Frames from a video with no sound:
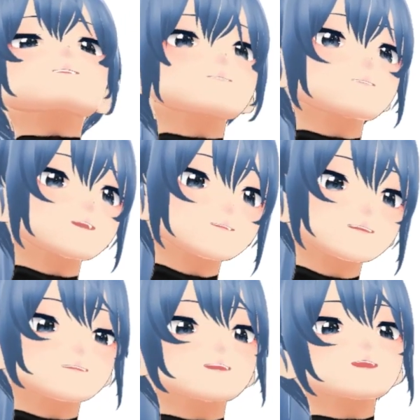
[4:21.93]
mostly
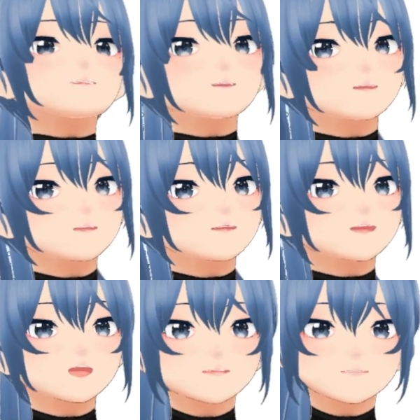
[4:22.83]
in a more
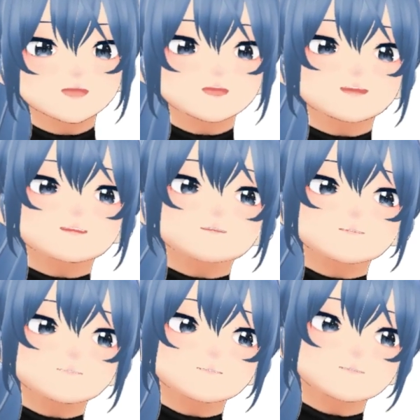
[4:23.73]
joking manner,
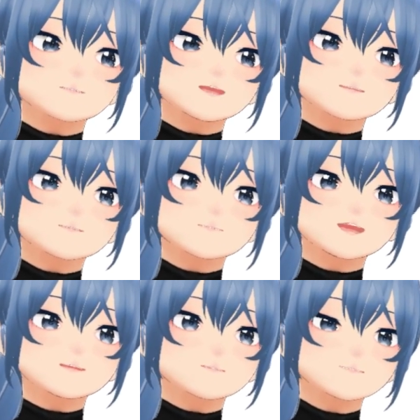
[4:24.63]
like